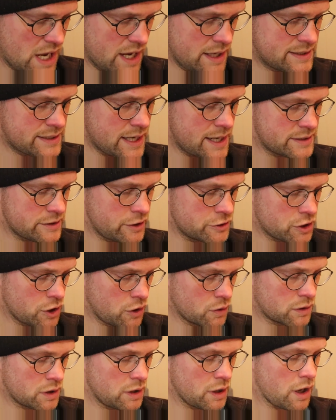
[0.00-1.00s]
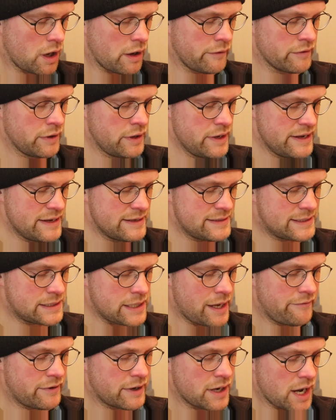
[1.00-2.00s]
It says a total of
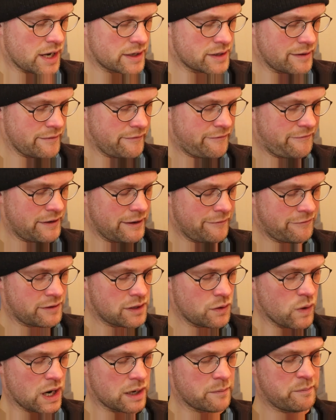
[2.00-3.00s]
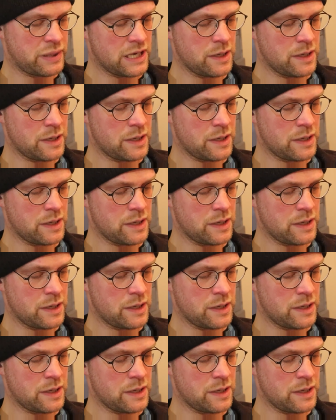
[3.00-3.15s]
751